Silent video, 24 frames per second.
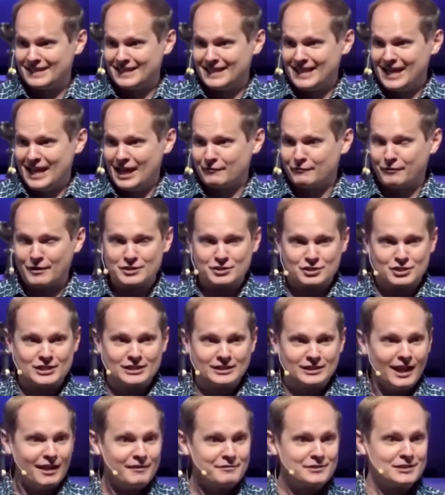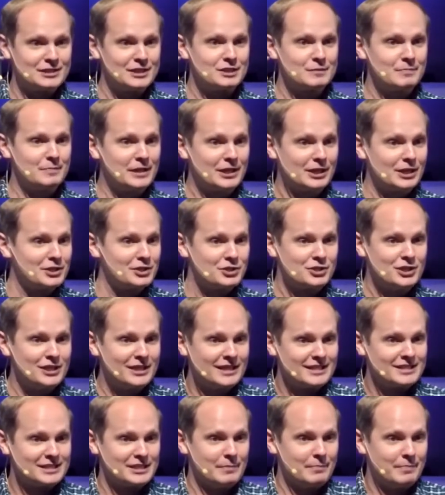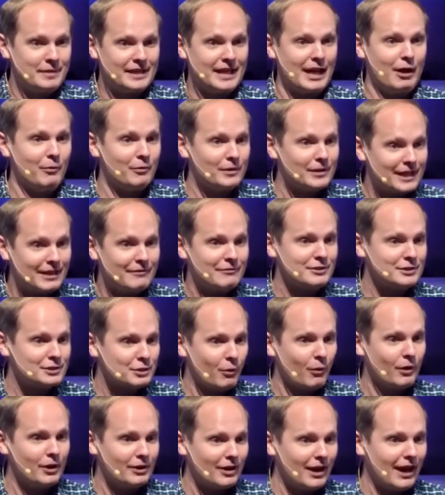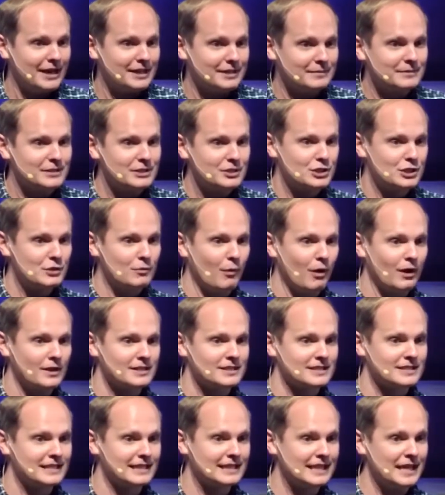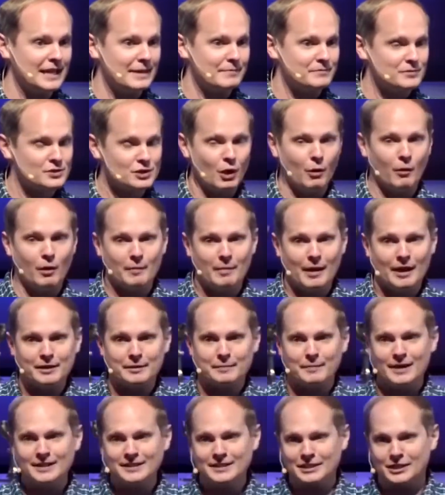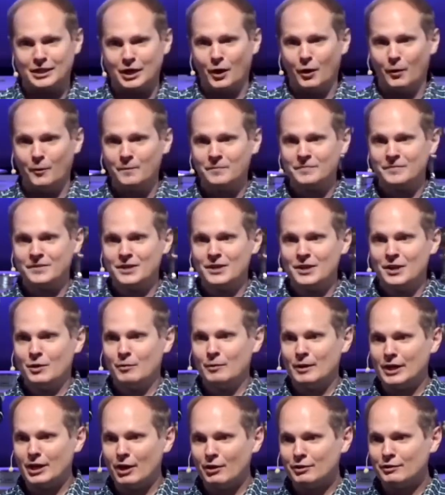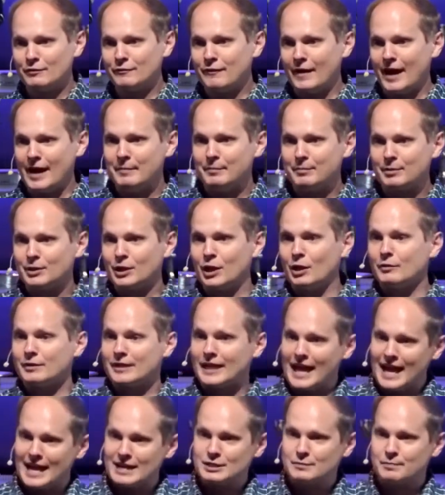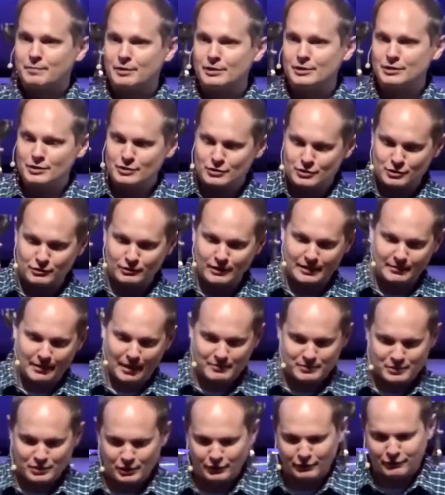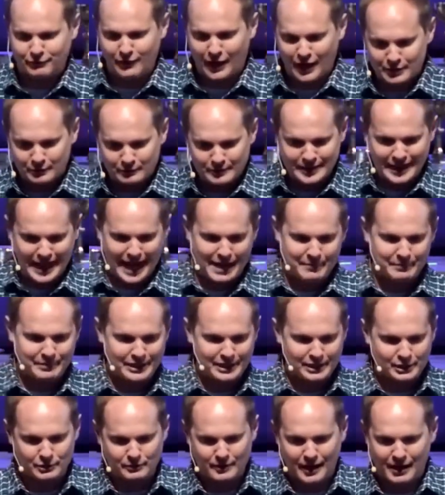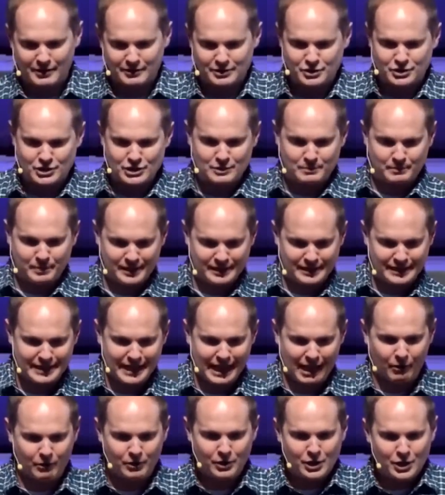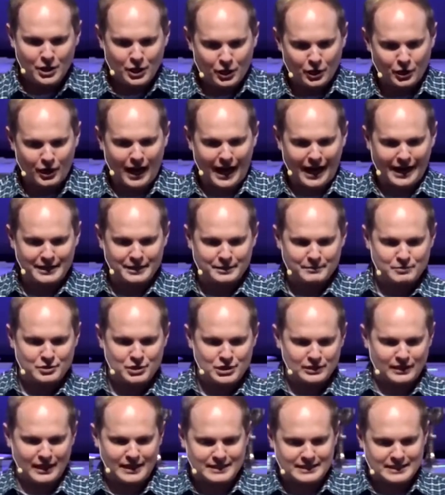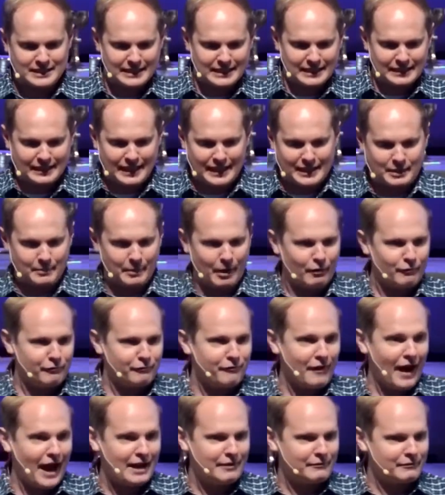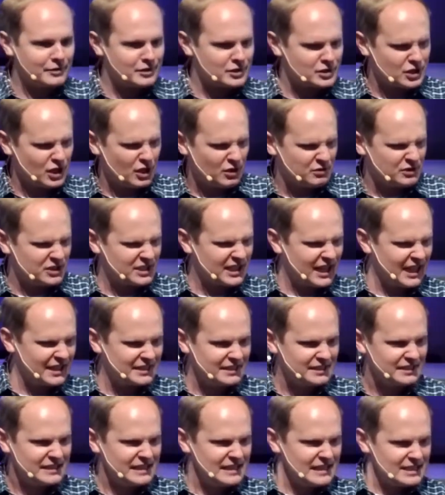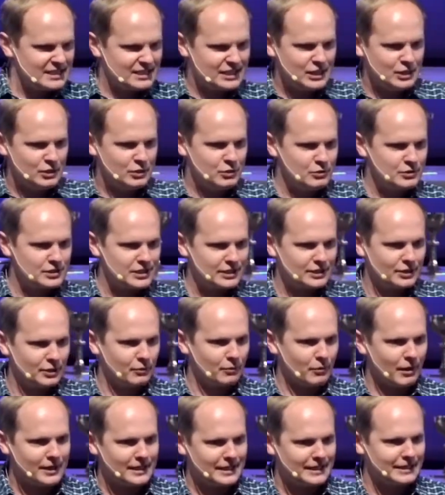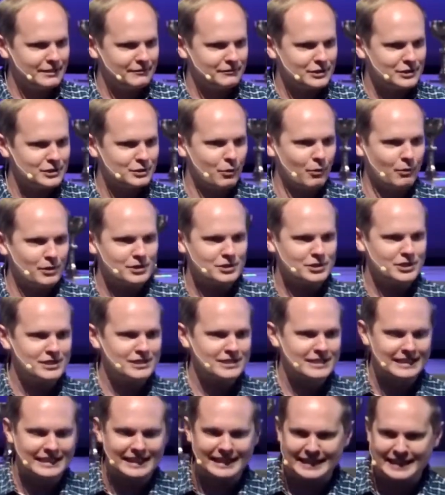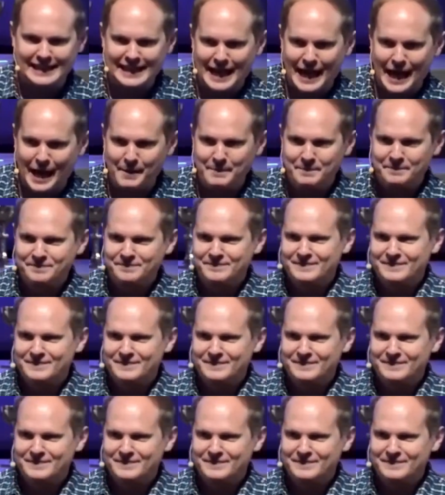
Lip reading: And friends, she loves this because she gets to pick out whatever toy or item that she wants to get. So about a month ago, we go to Five Below, and as per usual, I'm sort of following Abigail around as she's picking out her items. She likes to get like about 5 or so to kind of see who's in the running of the toys she's going to get.